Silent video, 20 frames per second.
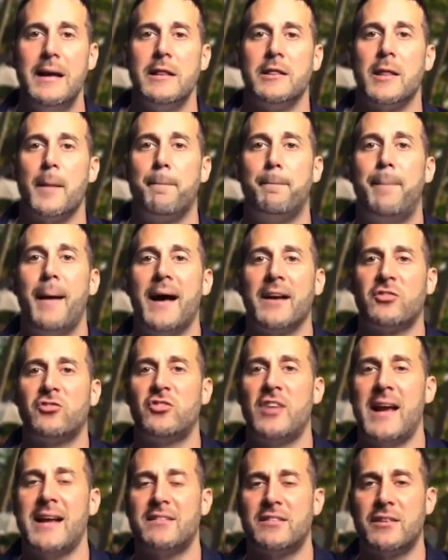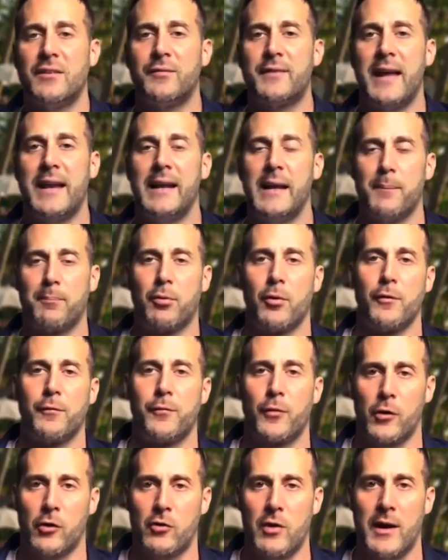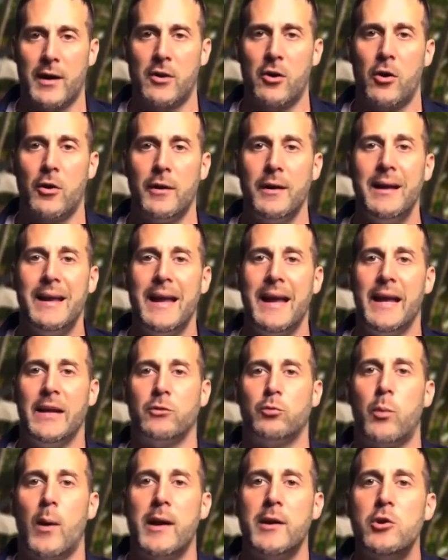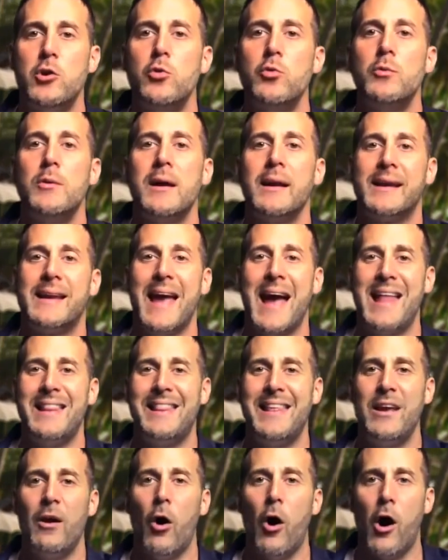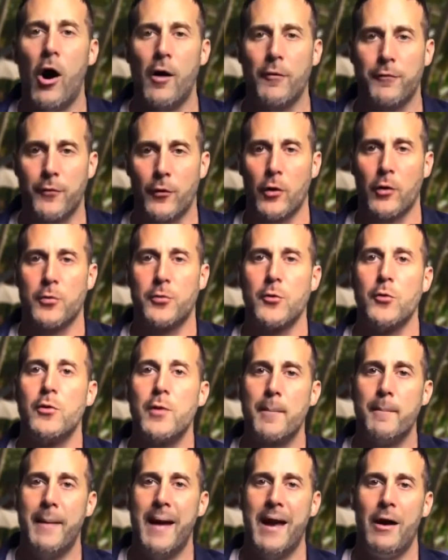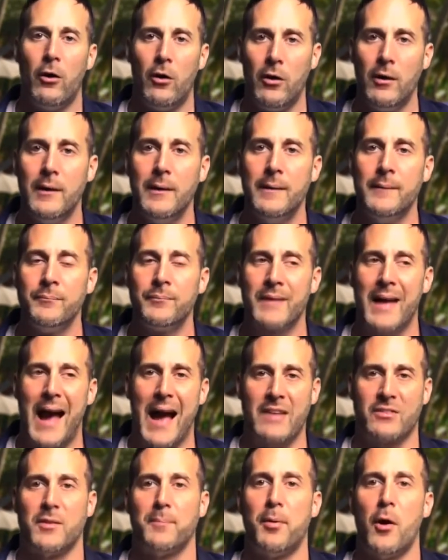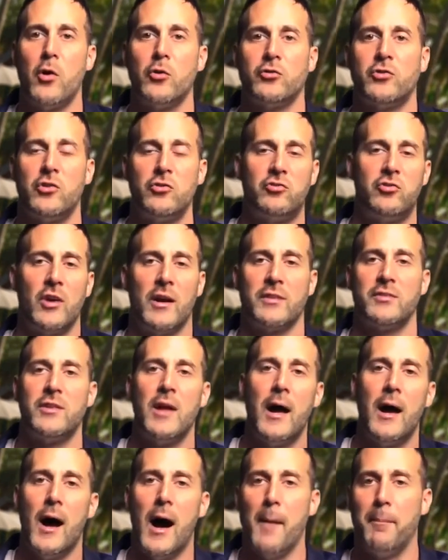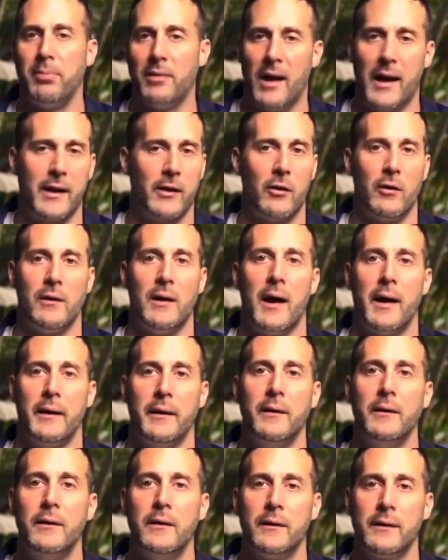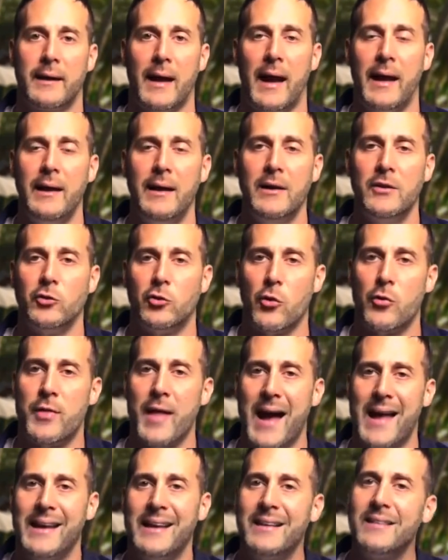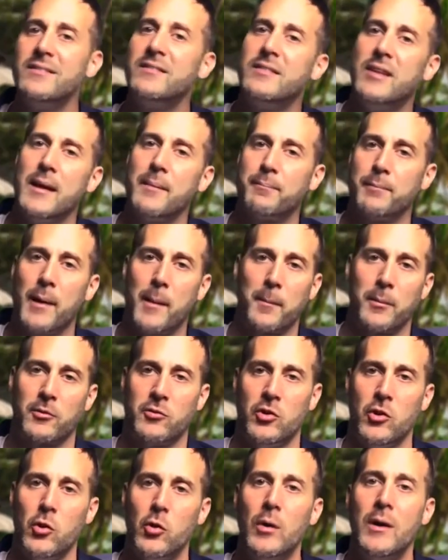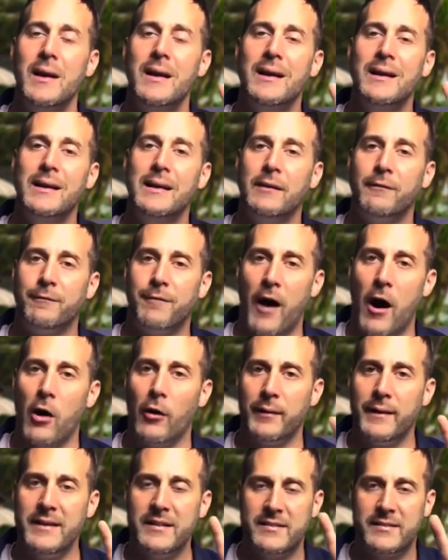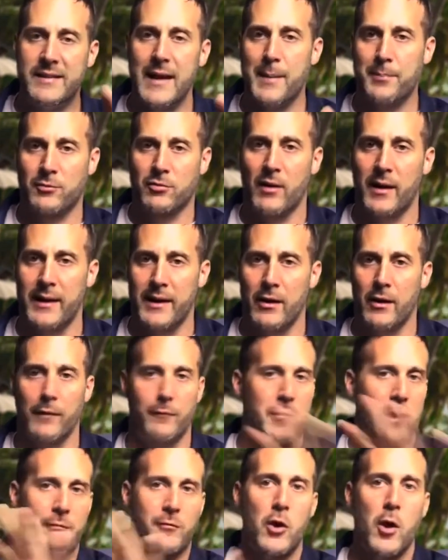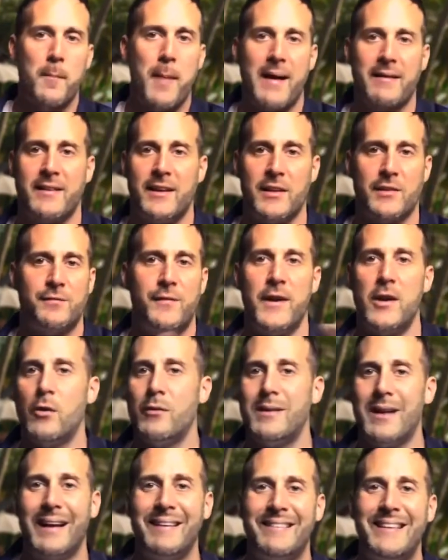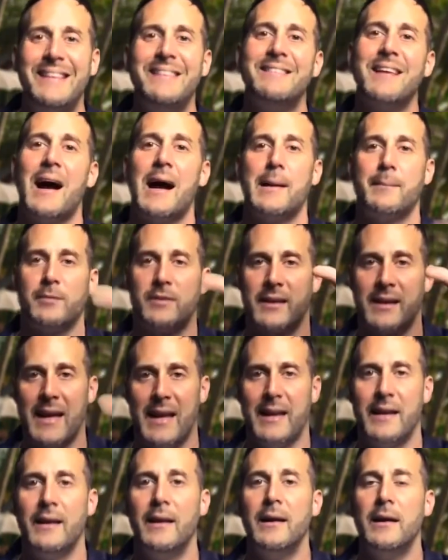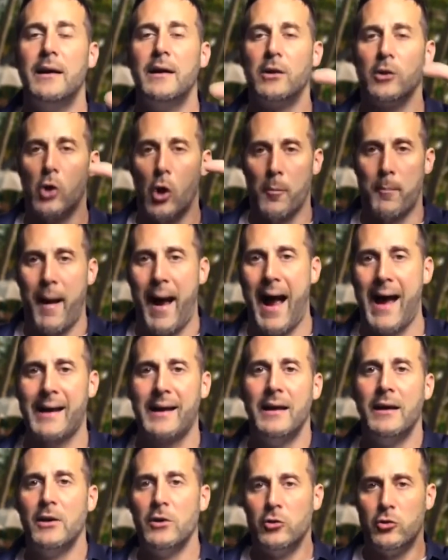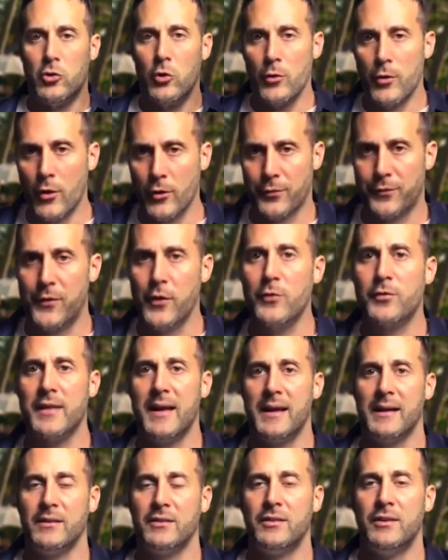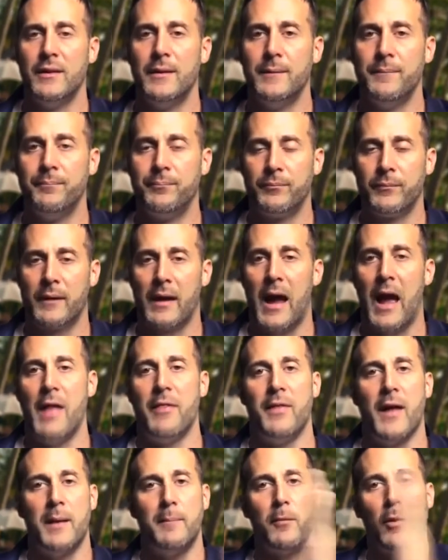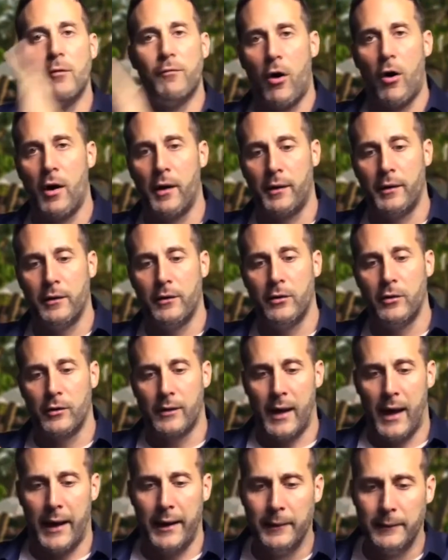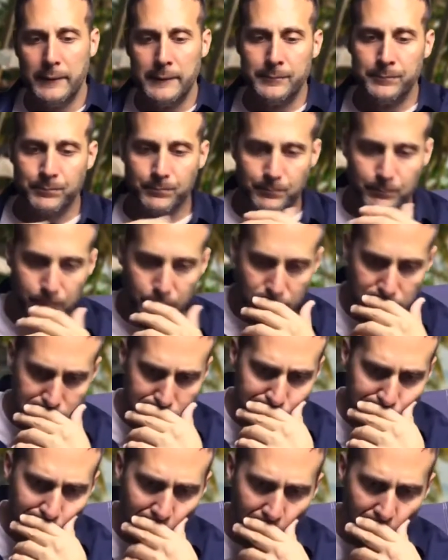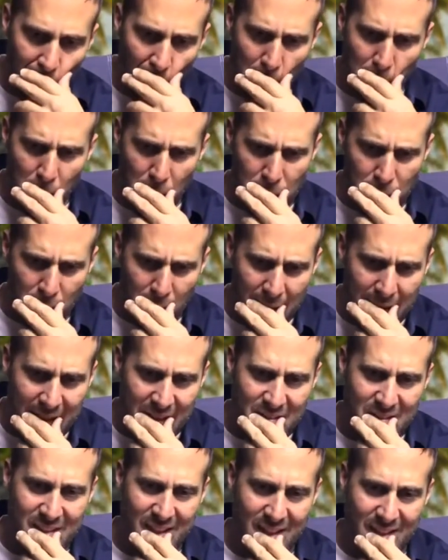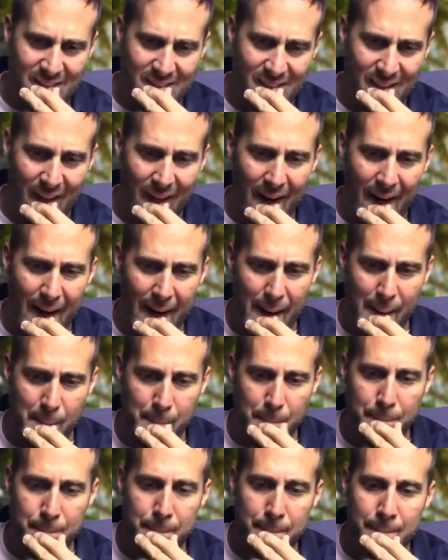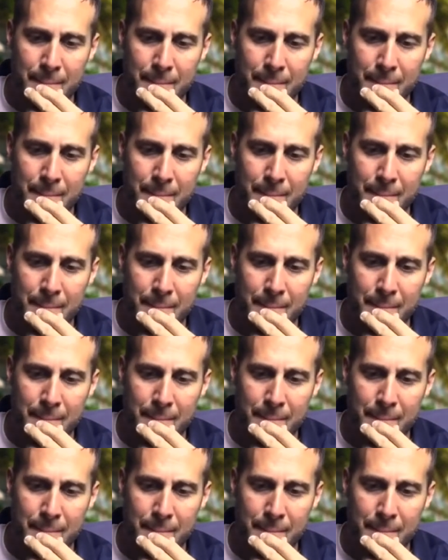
The best chances of getting approved for a credit card is when you get the offer through the mail as opposed to just applying online. Okay? So that is tip number 2. Follow these steps right here. If you have to go back to this video 19 times to get it, go back, do those few things, and then move on. Okay? Number 3 is this. I